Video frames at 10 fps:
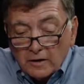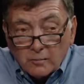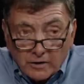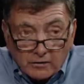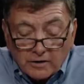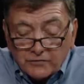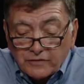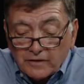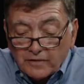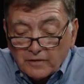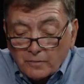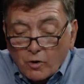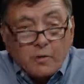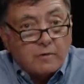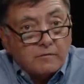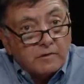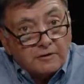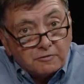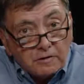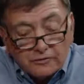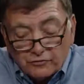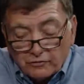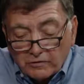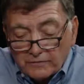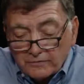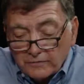Emeritus in the Department of Electrical Engineering.